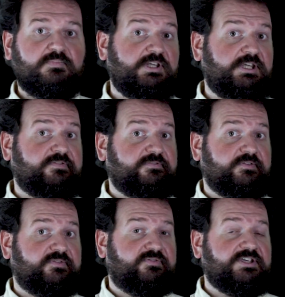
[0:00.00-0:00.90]

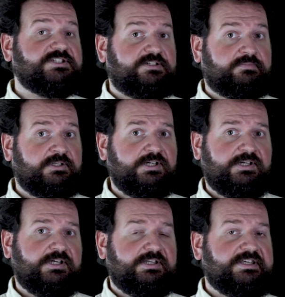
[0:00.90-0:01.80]
If the victim
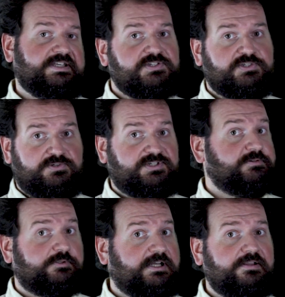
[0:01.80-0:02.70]
gets to
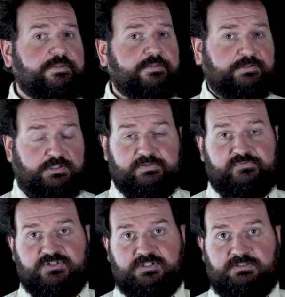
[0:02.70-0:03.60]
0 health,
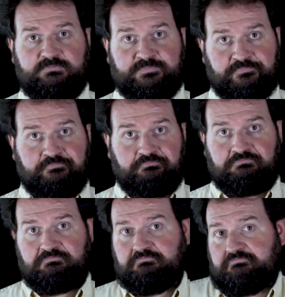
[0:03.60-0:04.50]
obviously,
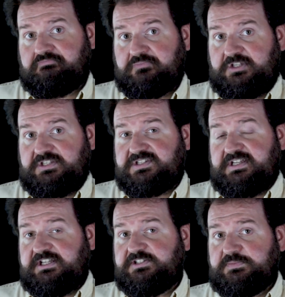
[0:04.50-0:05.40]
it's
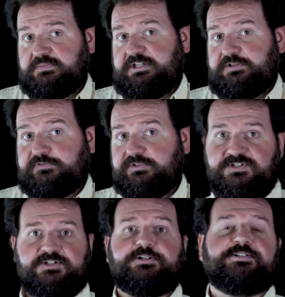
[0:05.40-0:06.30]
dead and you have to
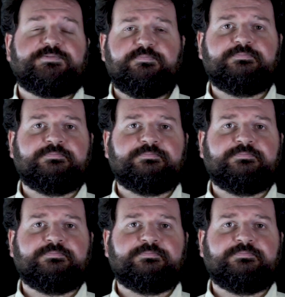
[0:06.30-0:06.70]
discard it.